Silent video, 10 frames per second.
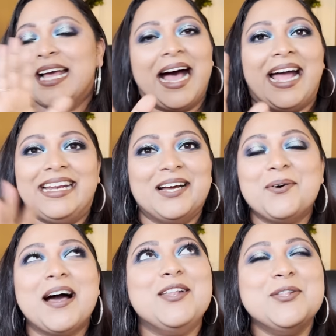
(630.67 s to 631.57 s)
I
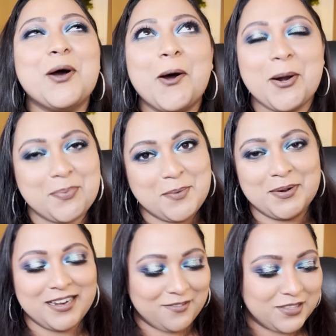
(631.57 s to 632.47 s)
know a lot of people
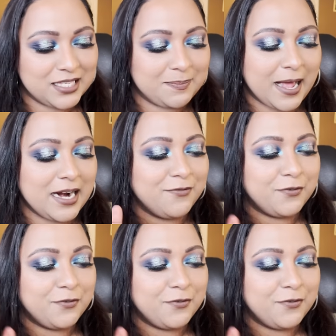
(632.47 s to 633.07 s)
love this palette.